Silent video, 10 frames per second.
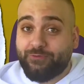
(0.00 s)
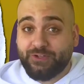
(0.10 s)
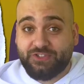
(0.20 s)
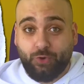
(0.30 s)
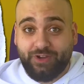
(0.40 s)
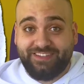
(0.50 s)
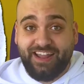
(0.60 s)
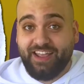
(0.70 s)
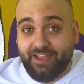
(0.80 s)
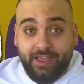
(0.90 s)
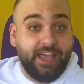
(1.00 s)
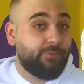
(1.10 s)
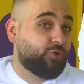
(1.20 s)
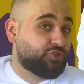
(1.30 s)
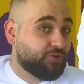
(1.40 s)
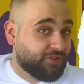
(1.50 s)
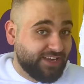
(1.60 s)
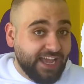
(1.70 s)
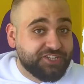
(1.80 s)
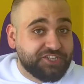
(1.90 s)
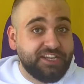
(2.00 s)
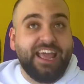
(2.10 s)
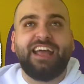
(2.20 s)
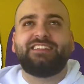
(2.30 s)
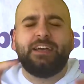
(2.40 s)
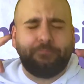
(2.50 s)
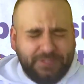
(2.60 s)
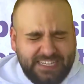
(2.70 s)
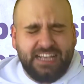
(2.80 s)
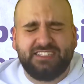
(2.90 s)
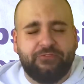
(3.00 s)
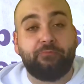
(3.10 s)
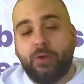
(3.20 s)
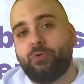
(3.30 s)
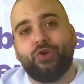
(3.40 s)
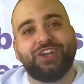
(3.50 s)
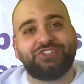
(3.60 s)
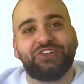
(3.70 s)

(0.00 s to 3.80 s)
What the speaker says: storytelling, emotional connection, and obsessive preparation.